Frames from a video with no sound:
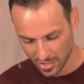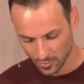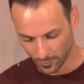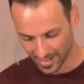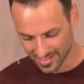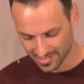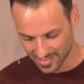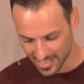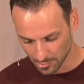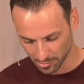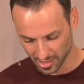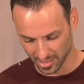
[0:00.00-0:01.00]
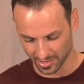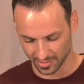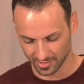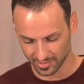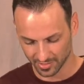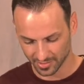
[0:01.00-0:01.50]
When I see the blood,
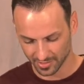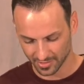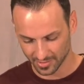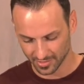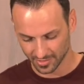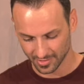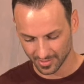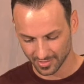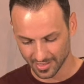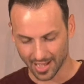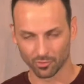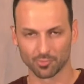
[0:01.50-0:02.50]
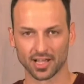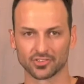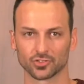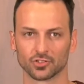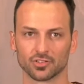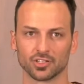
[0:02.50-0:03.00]
I will pass
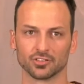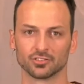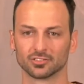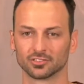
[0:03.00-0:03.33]
over you.